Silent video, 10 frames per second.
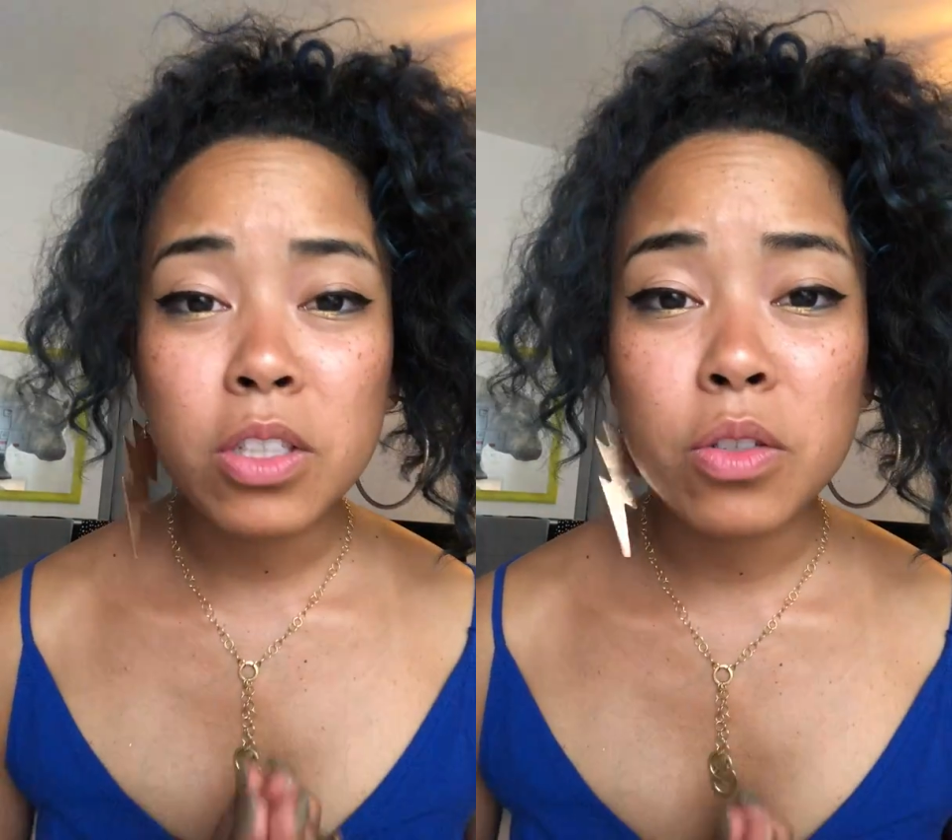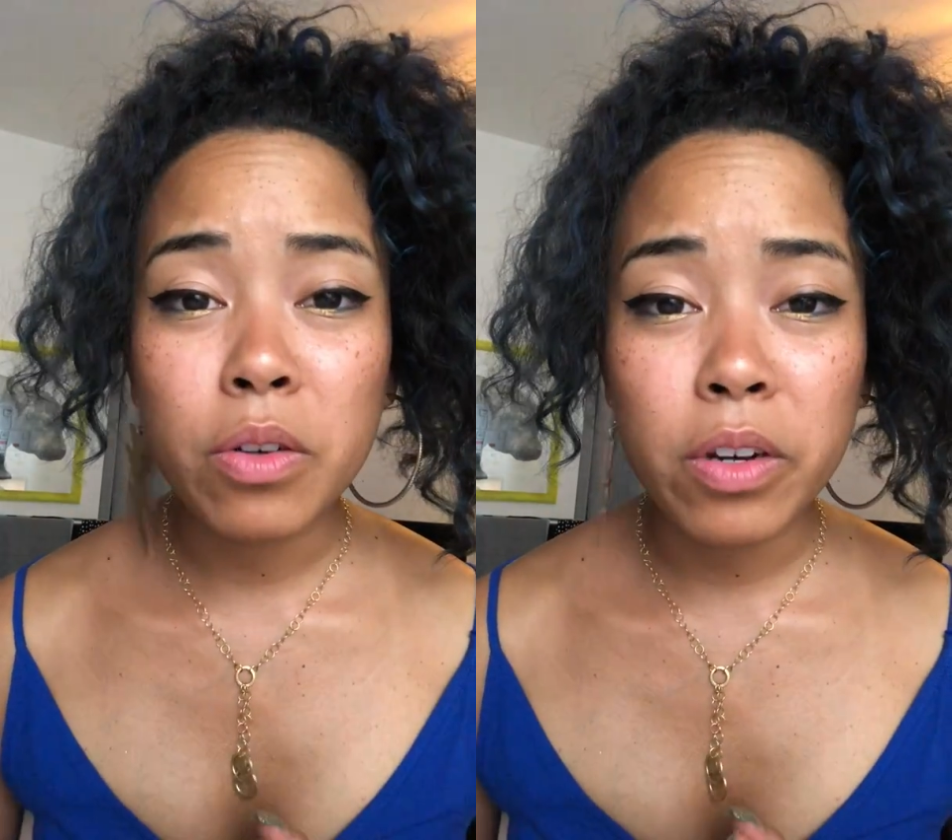a
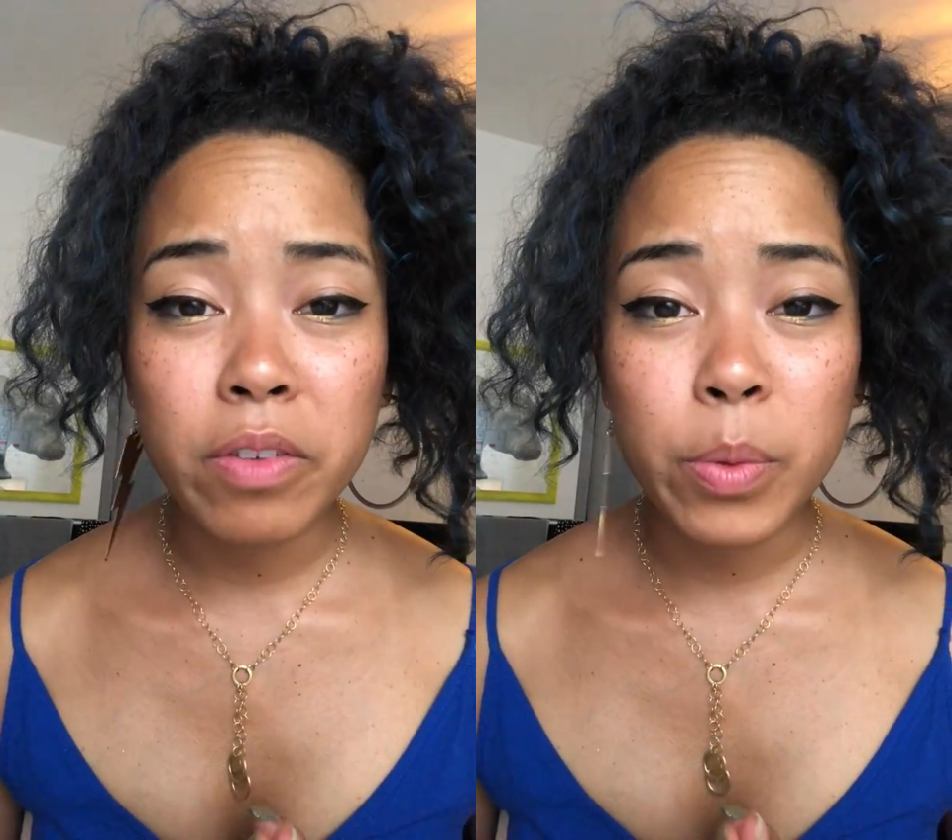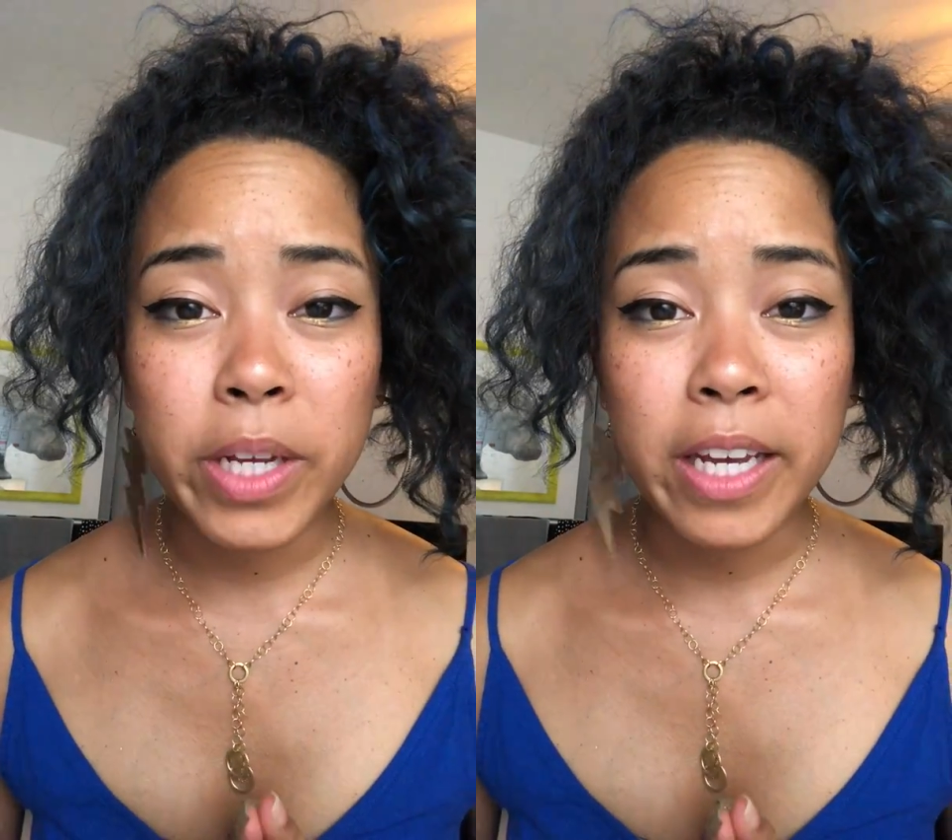story
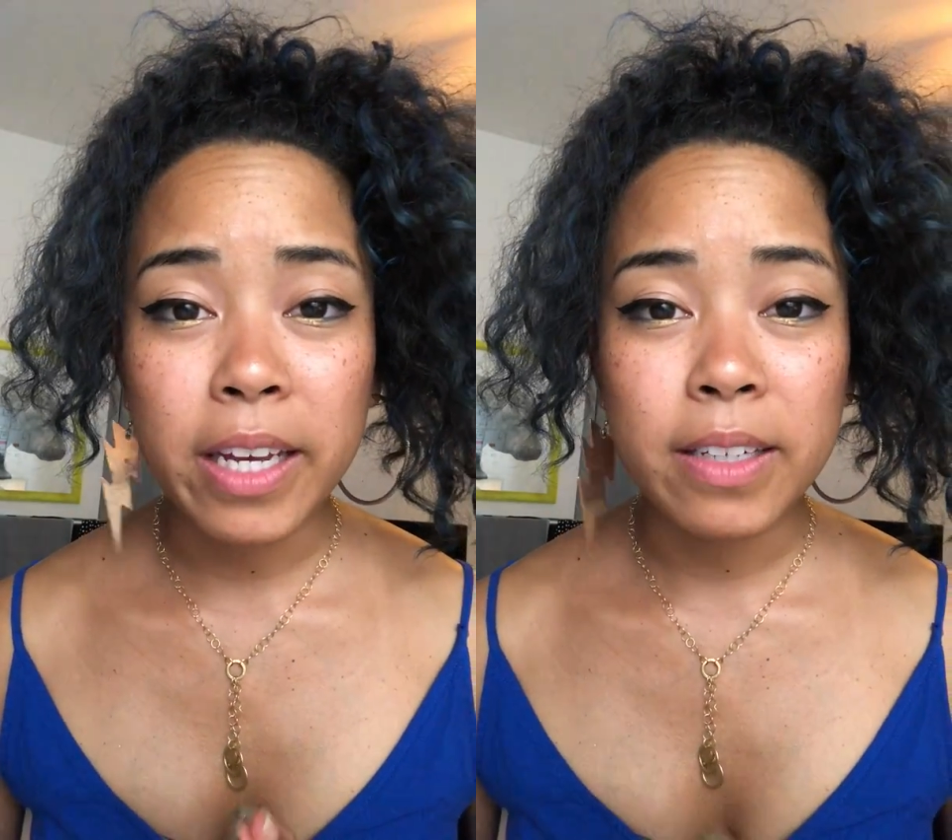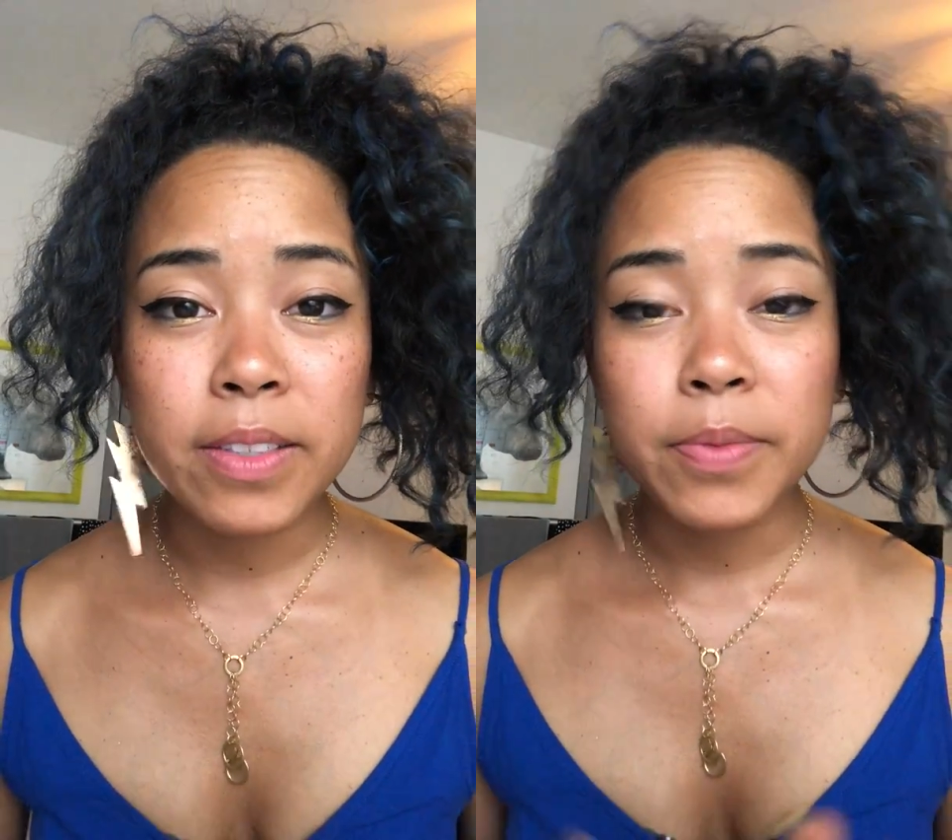over the
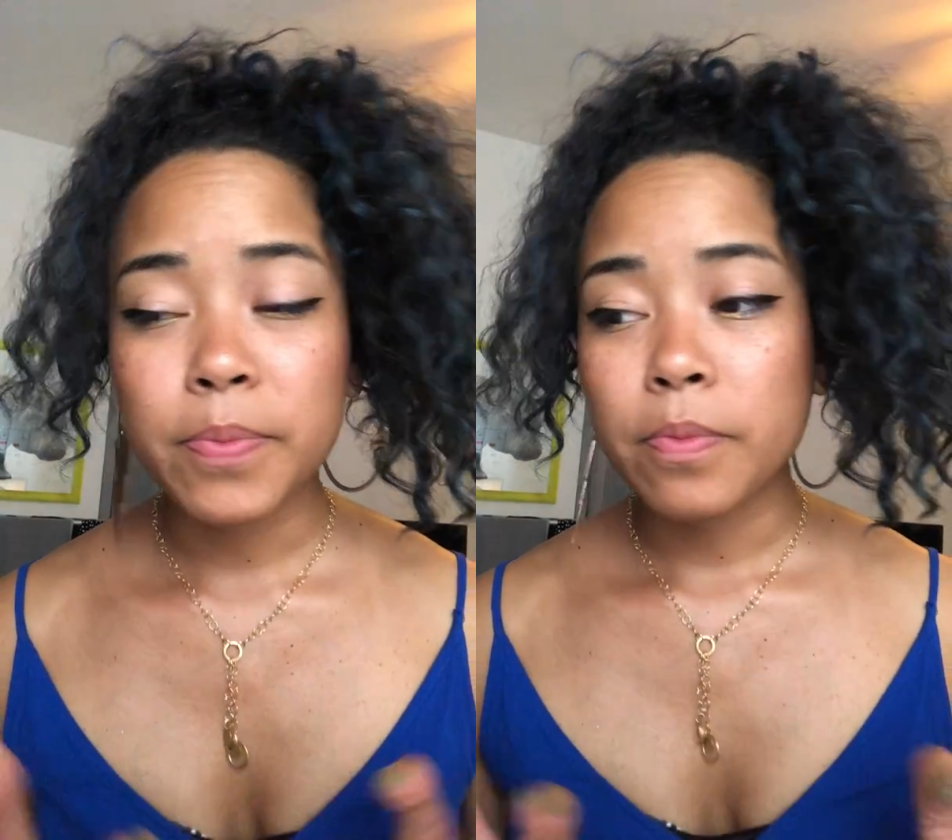weekend,